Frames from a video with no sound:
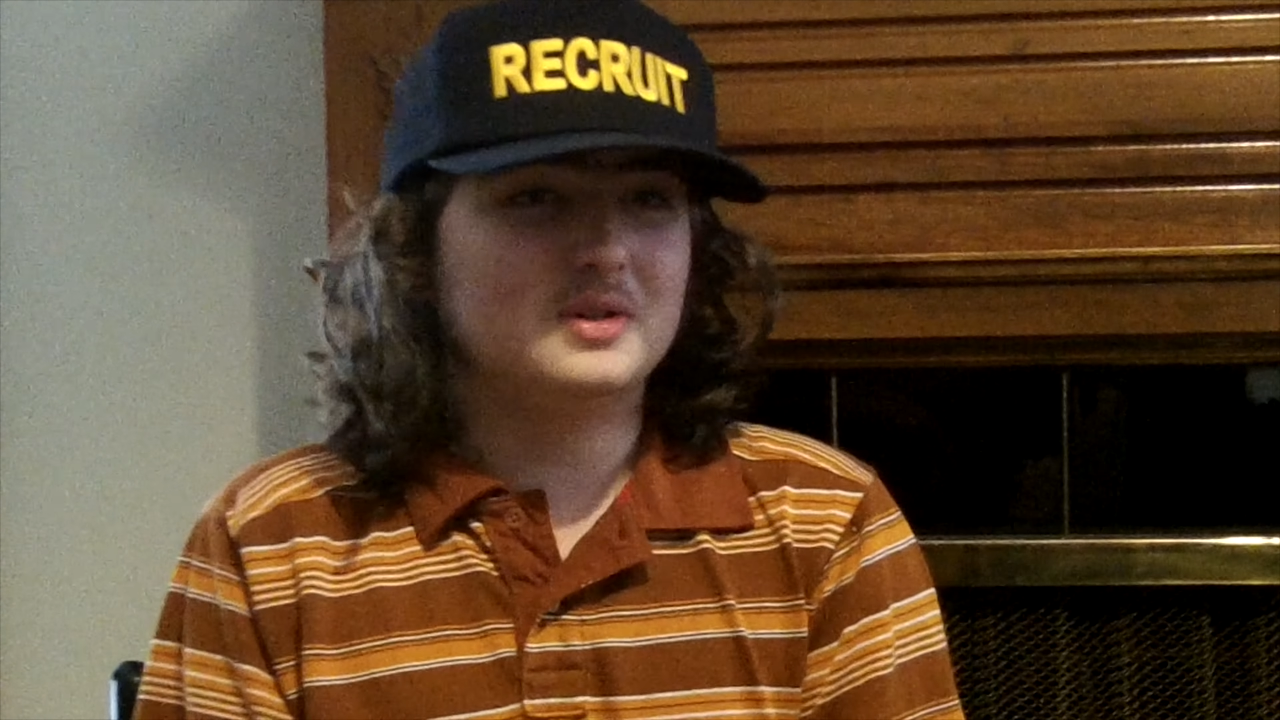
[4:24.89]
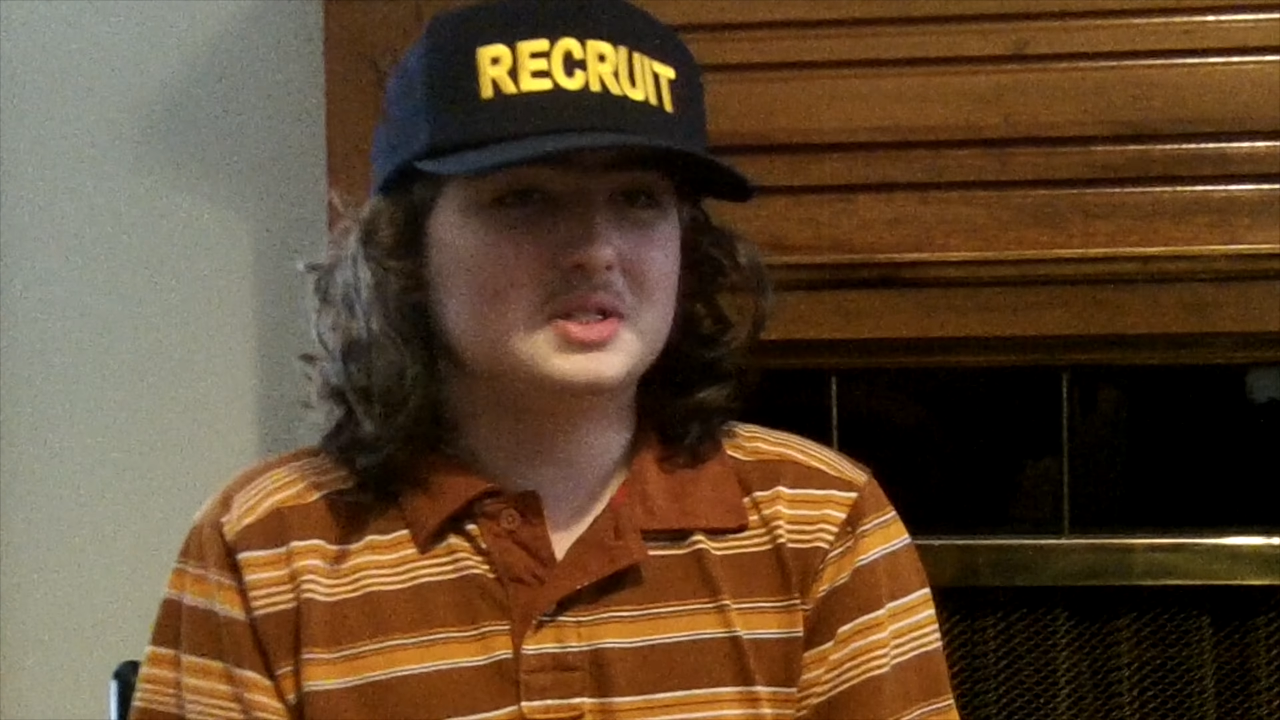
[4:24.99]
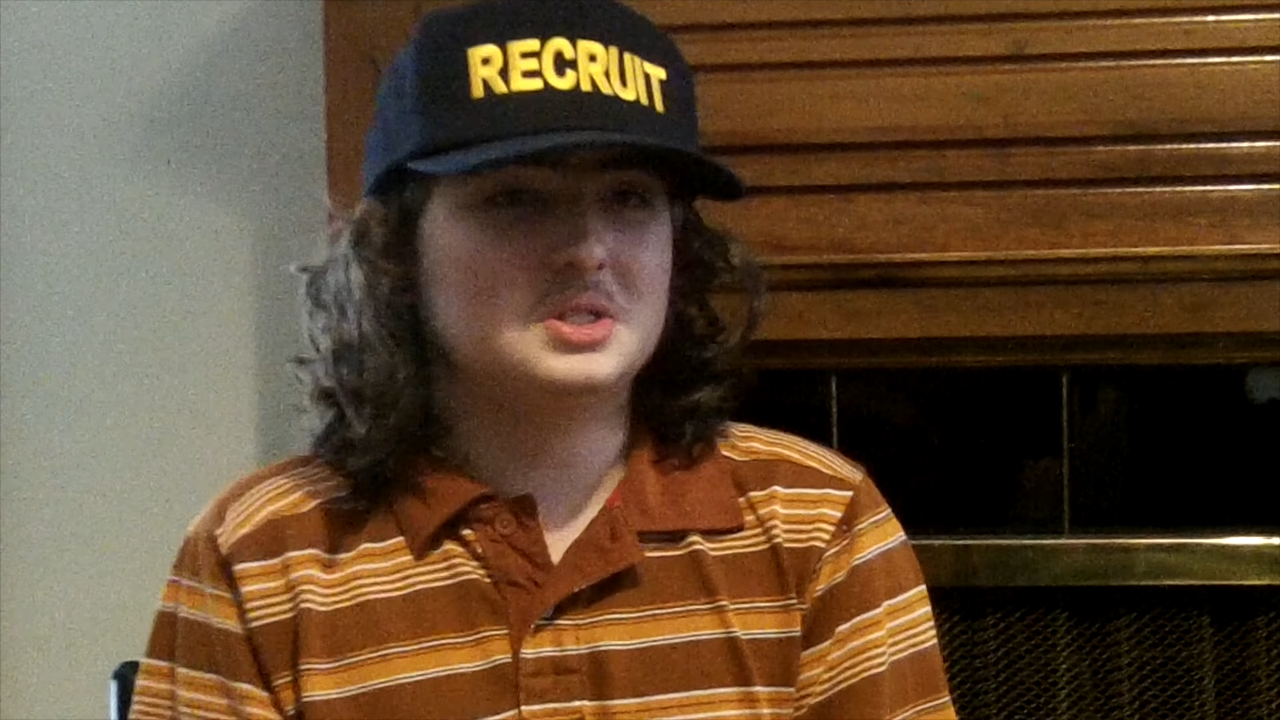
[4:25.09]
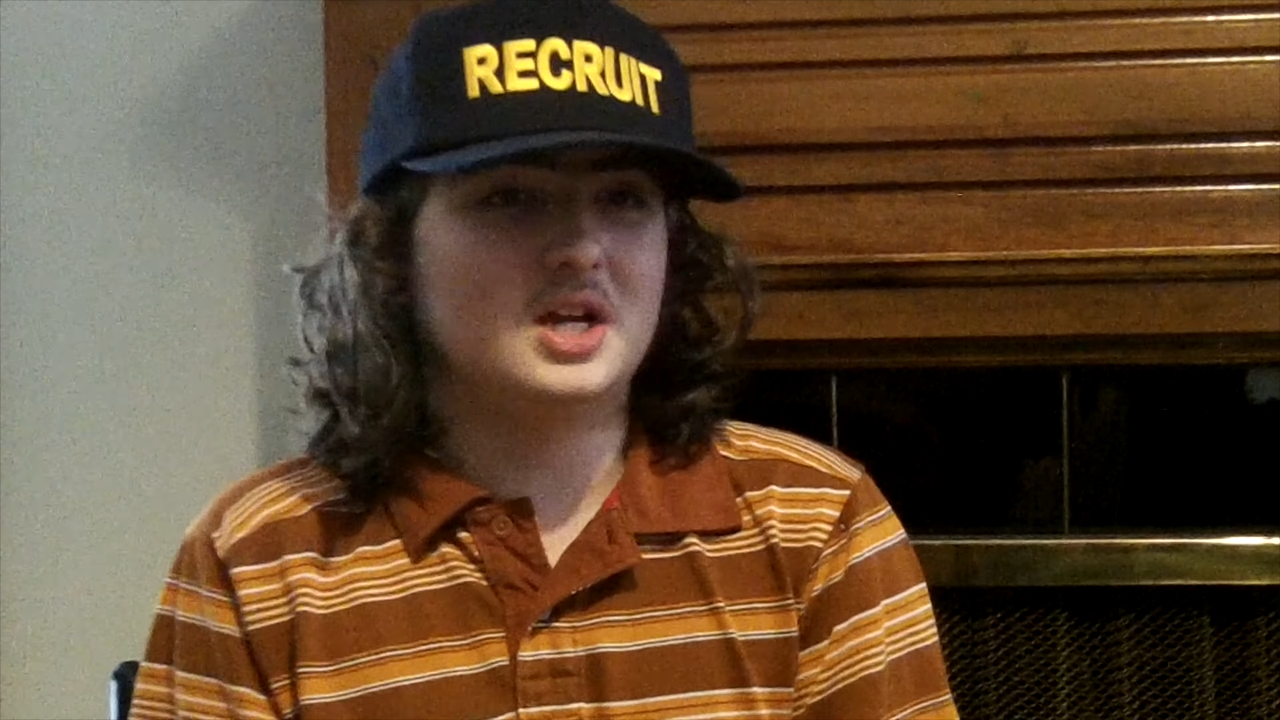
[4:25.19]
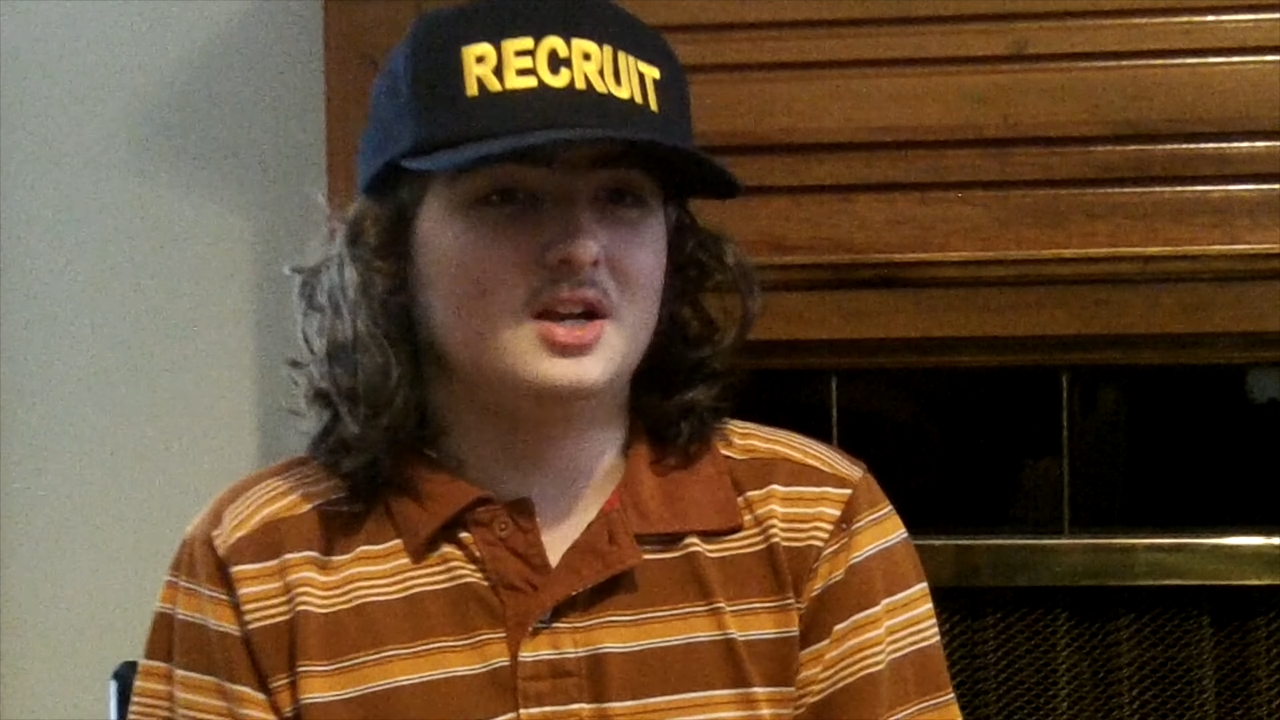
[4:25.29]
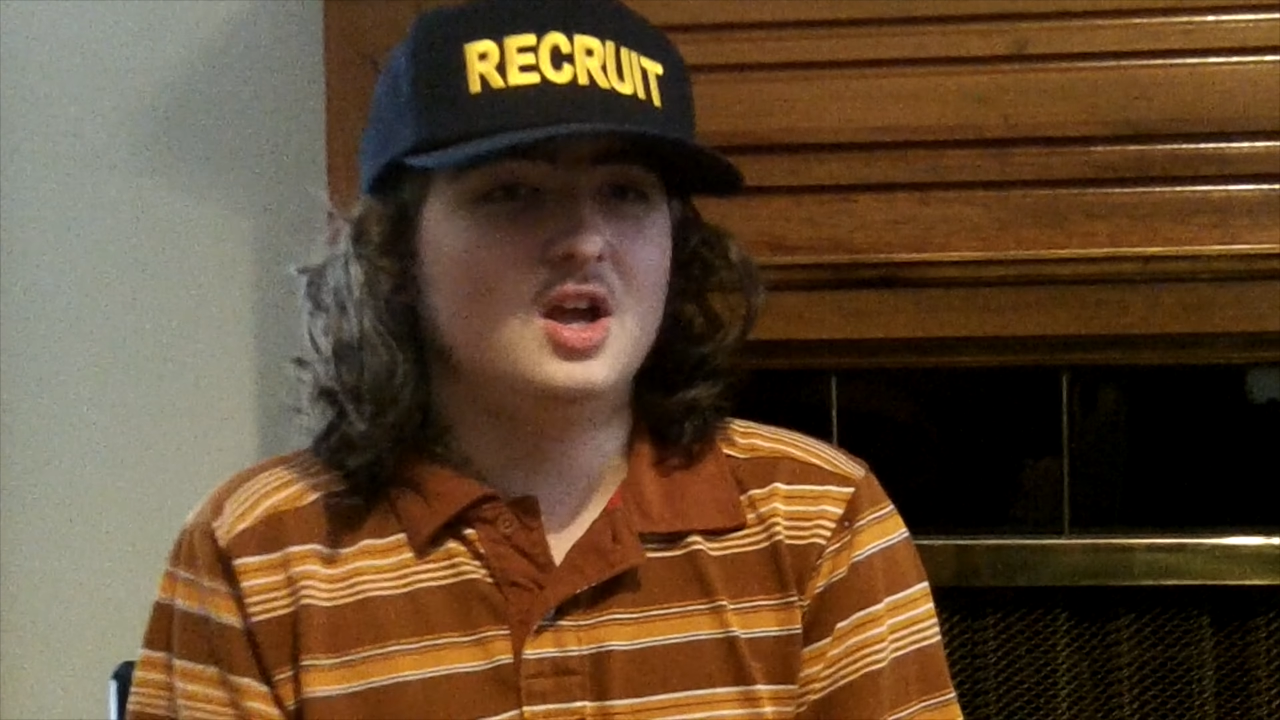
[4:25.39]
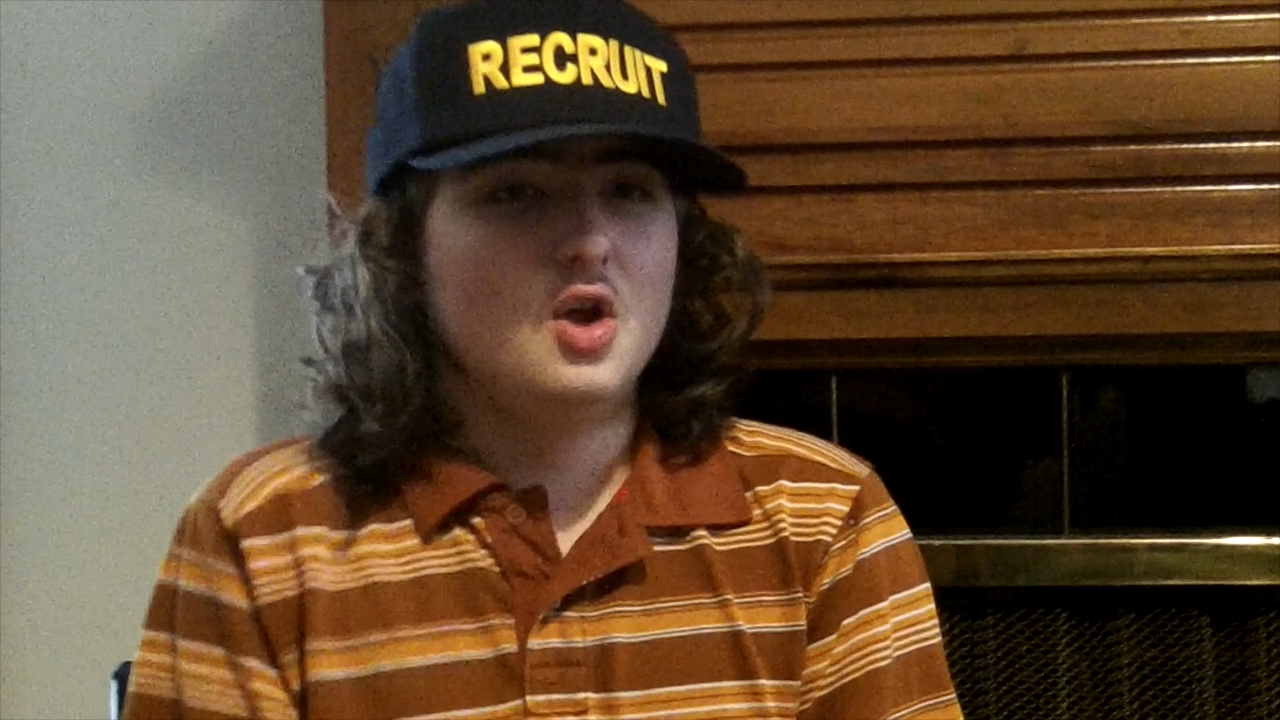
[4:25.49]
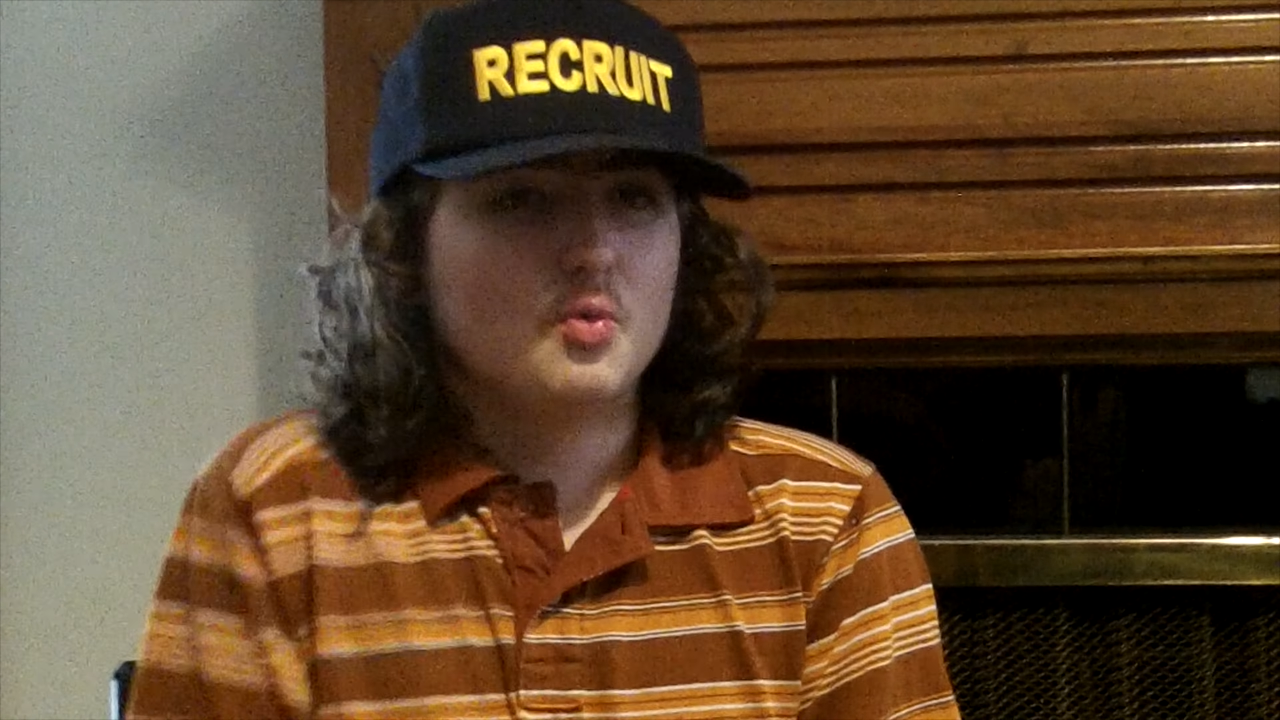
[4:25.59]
it's done,